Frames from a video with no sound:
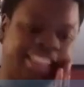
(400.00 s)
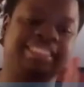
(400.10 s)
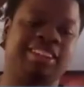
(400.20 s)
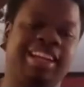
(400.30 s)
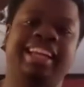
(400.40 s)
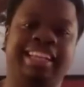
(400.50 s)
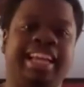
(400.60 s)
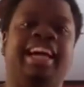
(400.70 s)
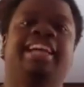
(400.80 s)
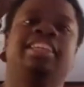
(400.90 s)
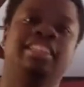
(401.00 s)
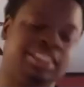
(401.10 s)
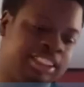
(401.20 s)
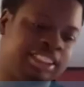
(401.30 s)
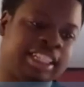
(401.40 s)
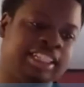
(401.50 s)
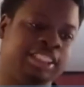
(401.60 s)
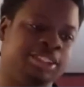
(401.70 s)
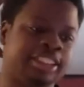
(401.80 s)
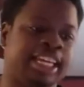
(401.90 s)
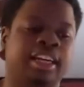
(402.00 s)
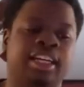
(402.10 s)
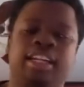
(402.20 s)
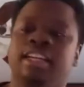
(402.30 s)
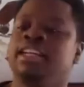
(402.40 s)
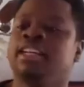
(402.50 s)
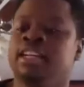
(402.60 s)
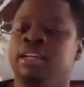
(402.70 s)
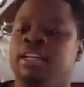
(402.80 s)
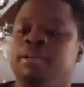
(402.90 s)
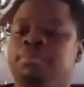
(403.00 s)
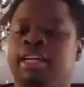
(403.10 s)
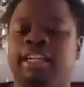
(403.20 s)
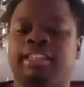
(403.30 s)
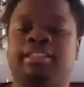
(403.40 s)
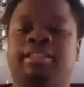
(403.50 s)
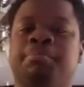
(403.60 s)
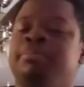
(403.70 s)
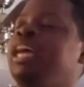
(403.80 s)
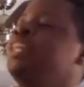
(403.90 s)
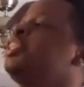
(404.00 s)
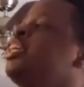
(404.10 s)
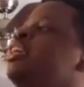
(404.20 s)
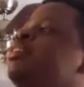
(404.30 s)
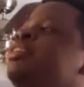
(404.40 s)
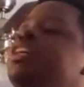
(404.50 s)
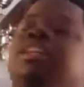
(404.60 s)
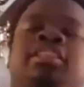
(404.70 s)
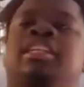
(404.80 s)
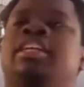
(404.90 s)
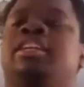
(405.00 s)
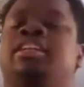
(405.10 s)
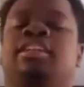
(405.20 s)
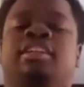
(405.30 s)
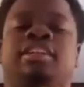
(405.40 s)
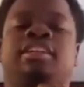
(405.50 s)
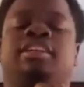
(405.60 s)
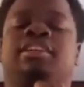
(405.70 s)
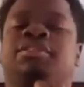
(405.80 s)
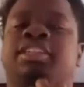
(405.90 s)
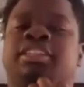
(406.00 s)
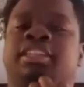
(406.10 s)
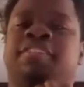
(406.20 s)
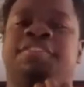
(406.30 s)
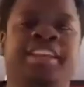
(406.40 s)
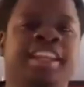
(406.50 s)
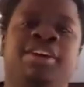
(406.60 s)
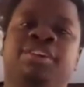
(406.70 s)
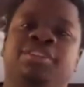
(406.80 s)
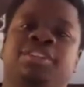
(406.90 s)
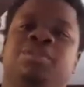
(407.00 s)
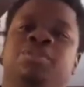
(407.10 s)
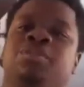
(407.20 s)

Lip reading: So, yeah, I decided to use CapCut. But the magic, the videos,